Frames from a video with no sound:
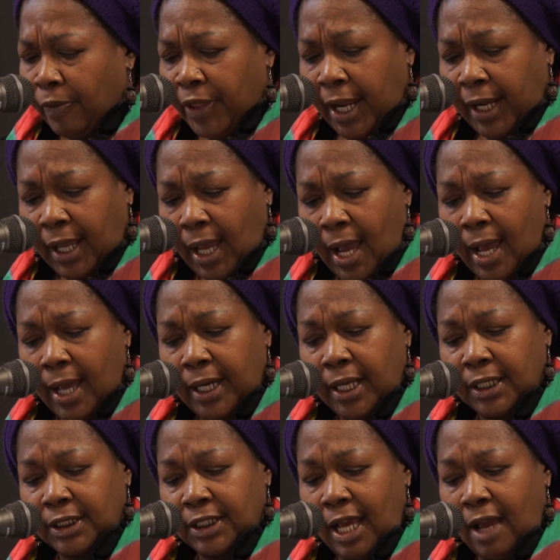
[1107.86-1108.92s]
that God
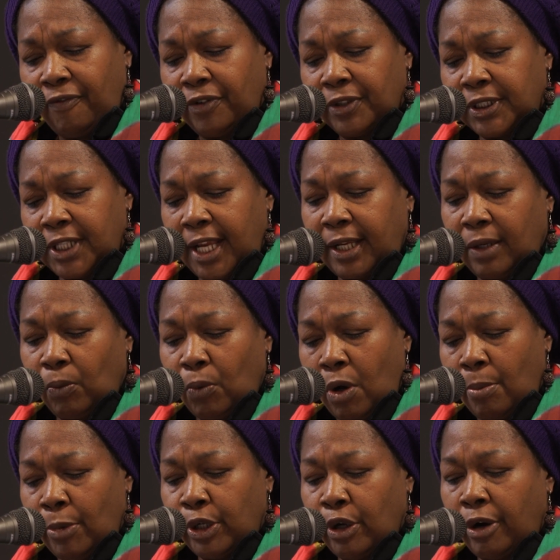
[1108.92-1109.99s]
has not forsaken
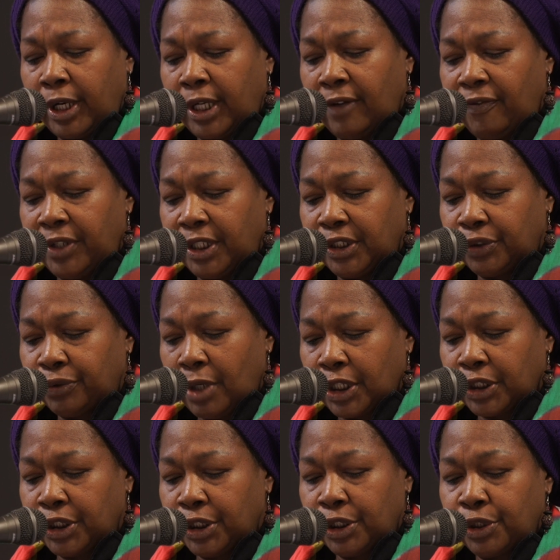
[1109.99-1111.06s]
woman or given
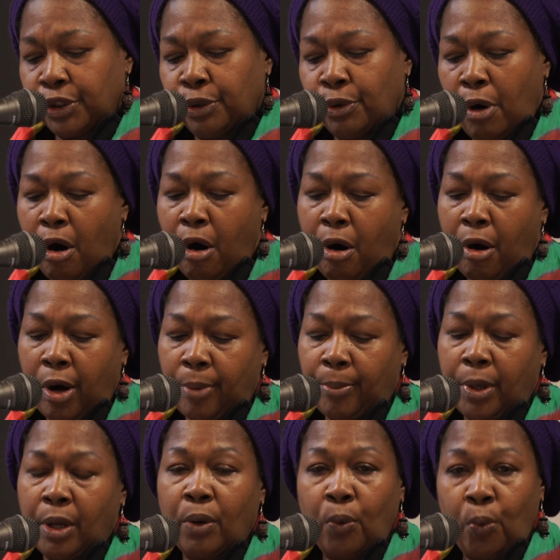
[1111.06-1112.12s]
instructions to
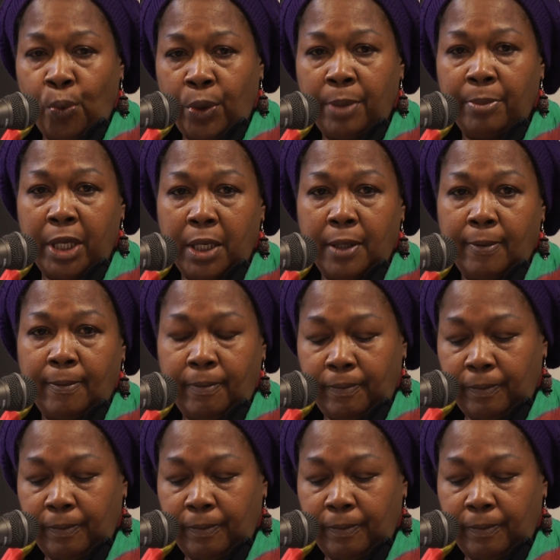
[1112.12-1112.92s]
harm women.